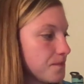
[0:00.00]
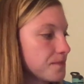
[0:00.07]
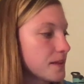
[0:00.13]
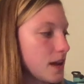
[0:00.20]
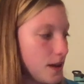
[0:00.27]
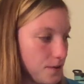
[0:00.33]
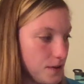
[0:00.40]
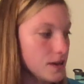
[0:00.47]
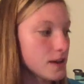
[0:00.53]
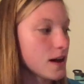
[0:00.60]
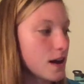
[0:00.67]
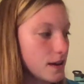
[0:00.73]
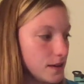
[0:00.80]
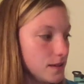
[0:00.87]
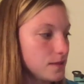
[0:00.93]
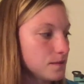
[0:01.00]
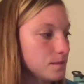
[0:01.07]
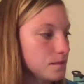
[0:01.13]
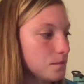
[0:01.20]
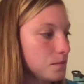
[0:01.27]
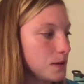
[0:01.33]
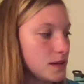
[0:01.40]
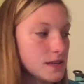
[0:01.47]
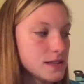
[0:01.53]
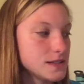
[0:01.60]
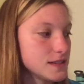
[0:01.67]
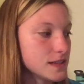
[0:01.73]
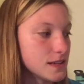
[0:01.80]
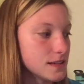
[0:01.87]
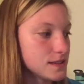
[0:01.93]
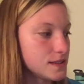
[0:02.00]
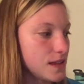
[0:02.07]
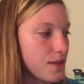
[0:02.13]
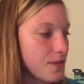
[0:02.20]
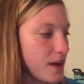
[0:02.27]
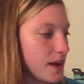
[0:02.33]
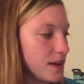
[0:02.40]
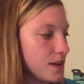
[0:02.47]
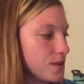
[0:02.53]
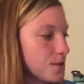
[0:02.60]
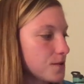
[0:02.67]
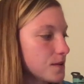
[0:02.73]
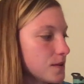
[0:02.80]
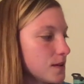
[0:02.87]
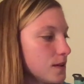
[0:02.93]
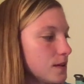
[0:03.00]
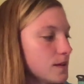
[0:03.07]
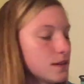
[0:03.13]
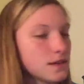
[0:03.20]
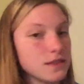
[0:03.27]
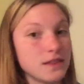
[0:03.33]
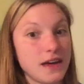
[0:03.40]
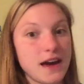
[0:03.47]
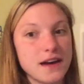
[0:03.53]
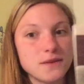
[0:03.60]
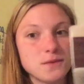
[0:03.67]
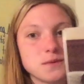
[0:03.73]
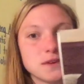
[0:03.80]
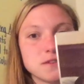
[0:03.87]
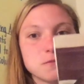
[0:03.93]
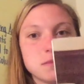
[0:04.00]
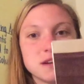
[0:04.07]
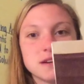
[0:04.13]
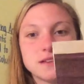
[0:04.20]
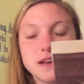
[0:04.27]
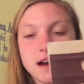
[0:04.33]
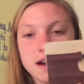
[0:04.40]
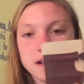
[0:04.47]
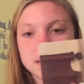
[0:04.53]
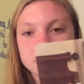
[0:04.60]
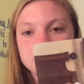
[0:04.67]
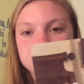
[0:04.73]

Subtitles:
Henry nodded, but he didn't say thank you. That would have been a lie.